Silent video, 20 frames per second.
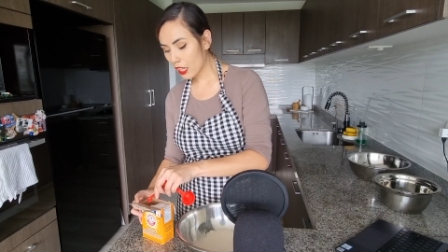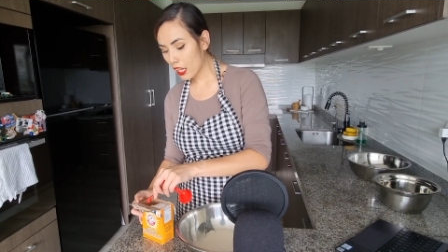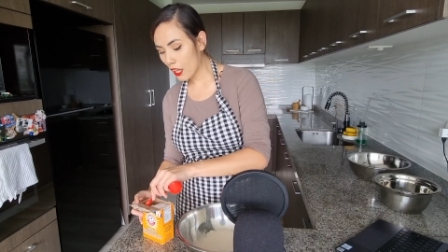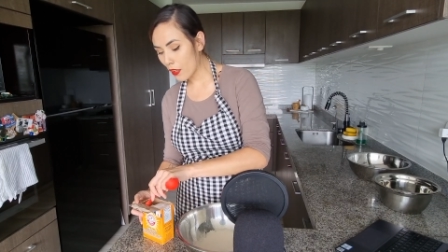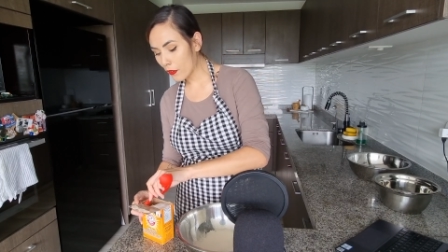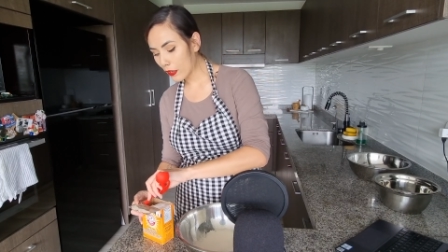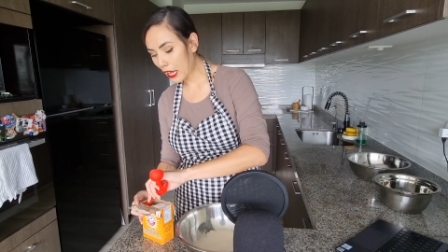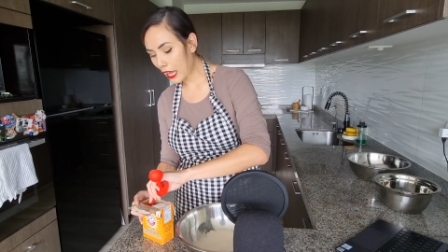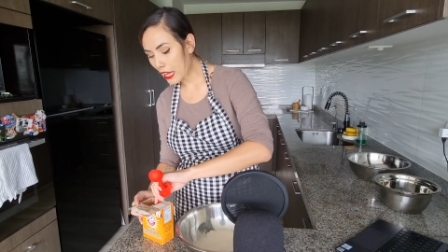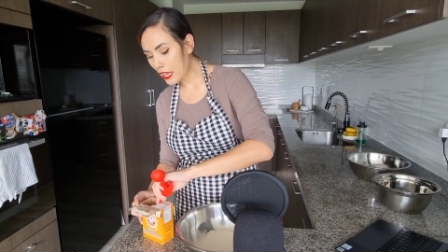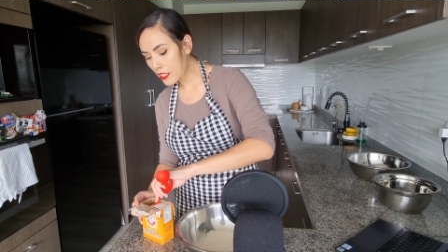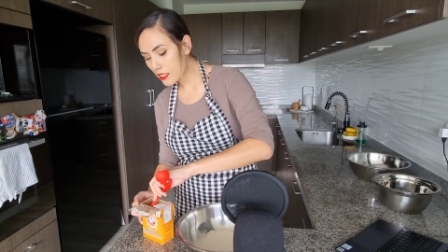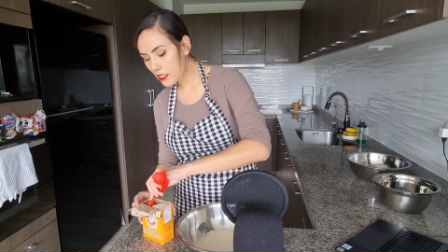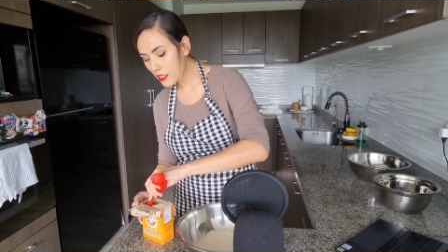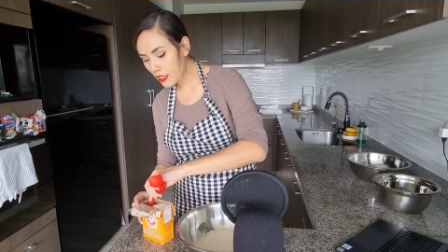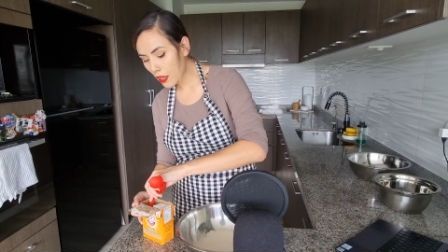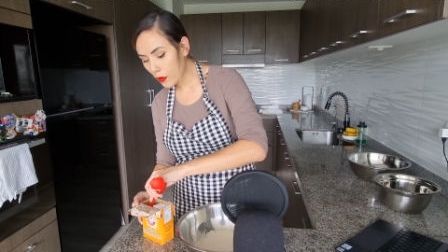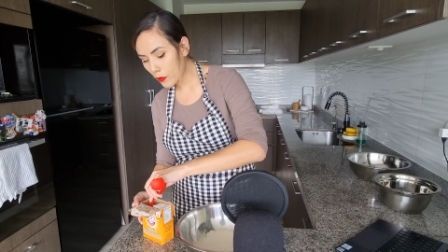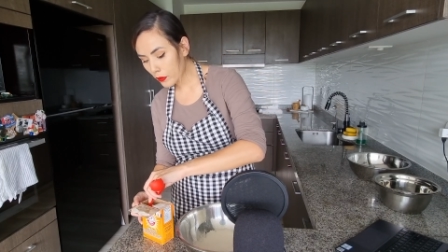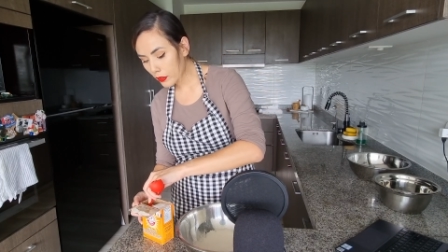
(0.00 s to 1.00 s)
Okay,
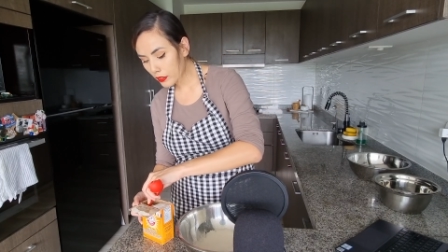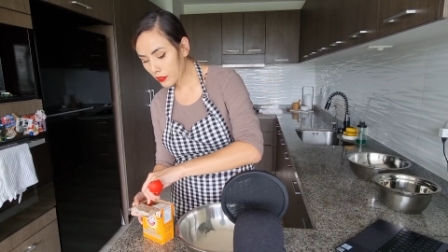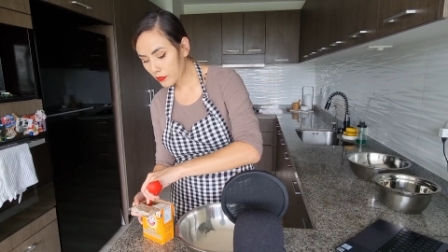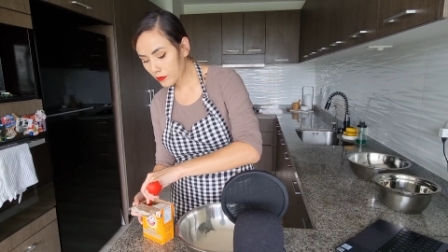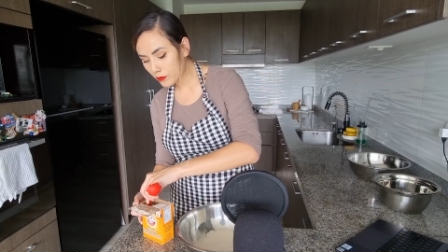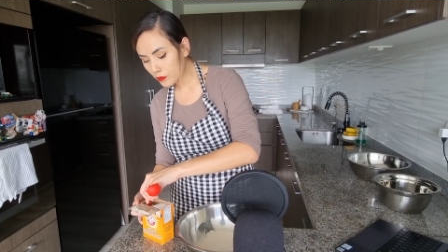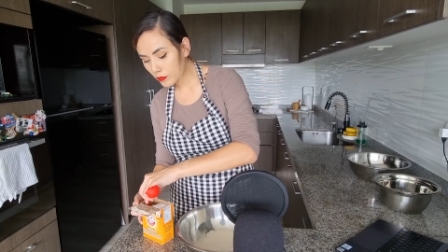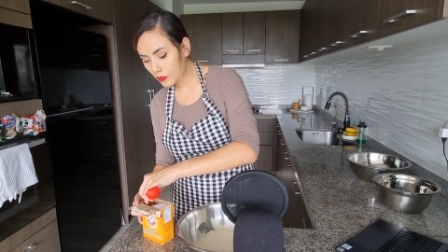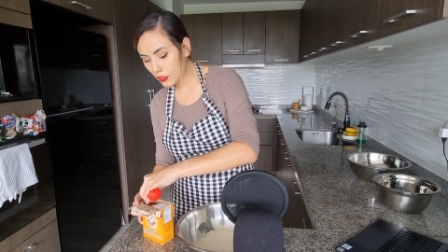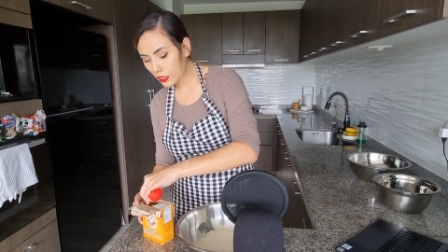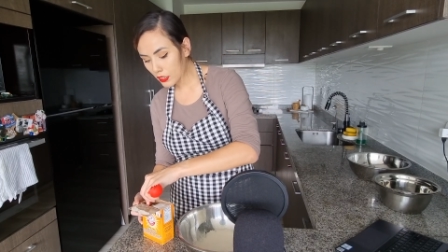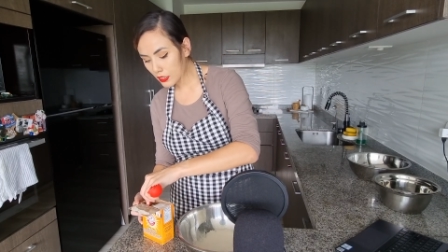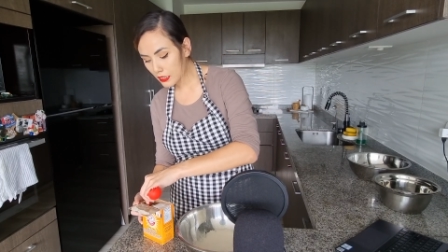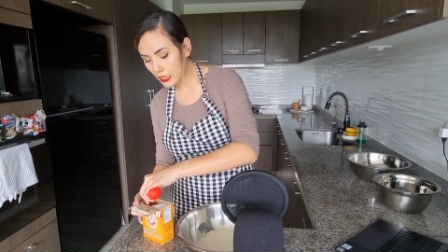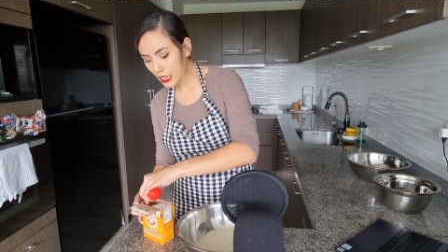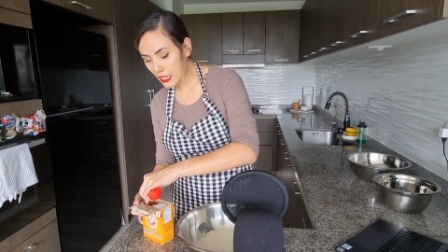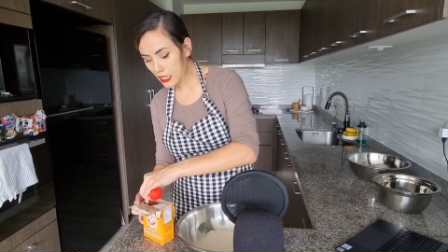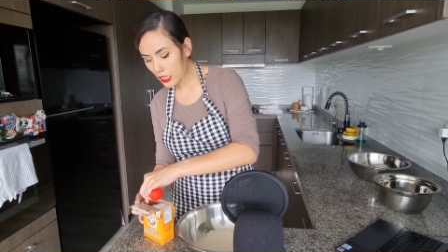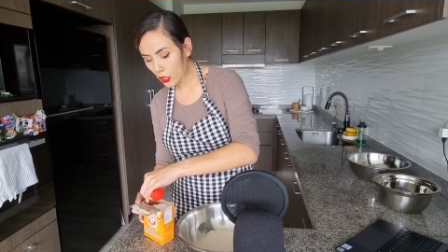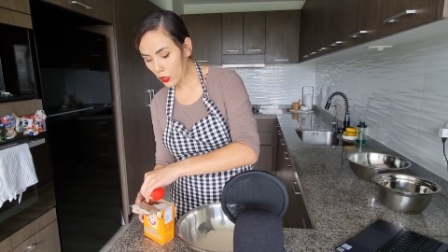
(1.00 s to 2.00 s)
so it
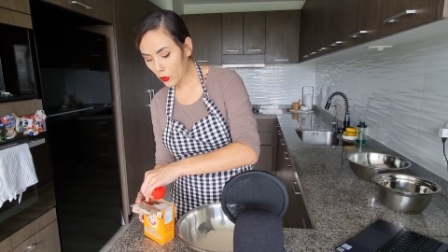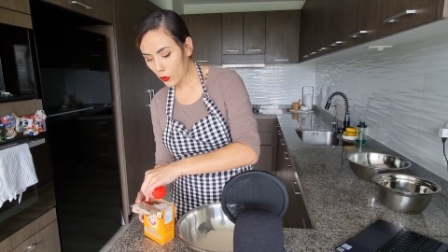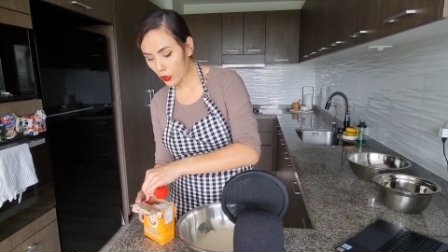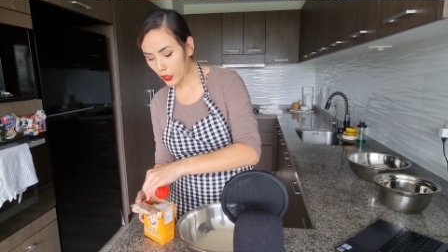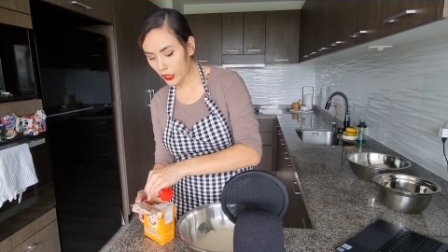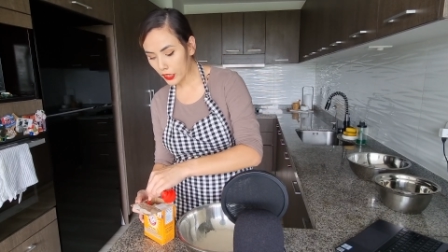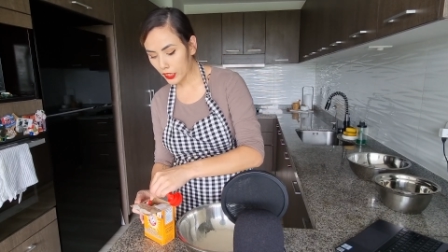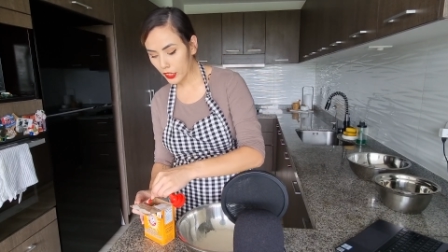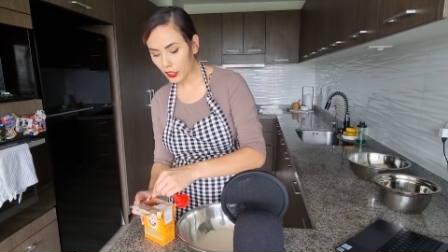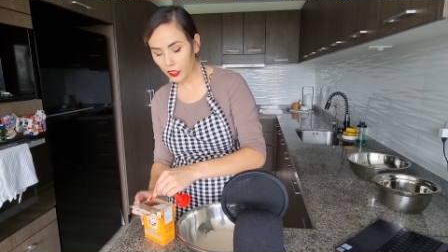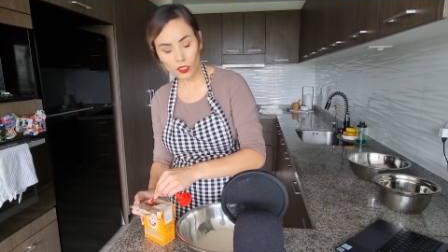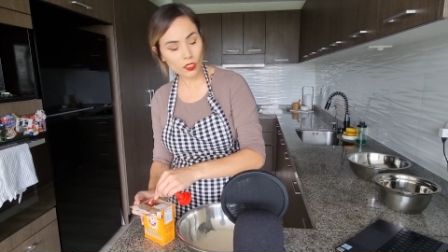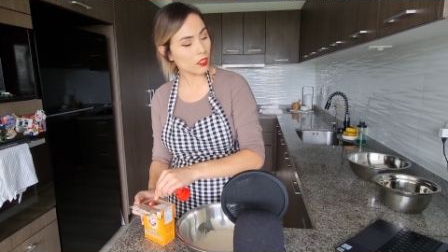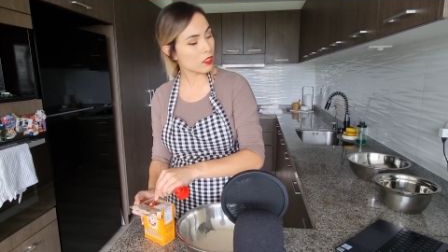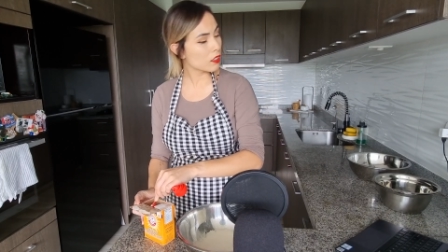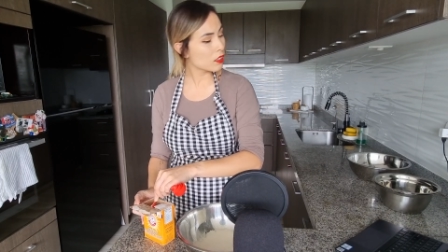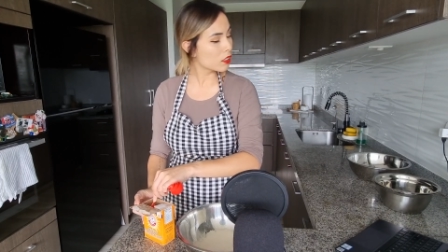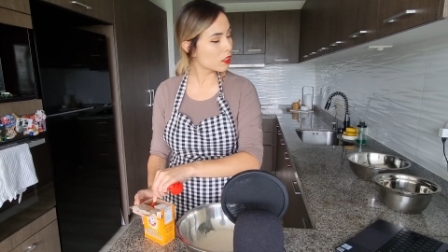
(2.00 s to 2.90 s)
says quarter.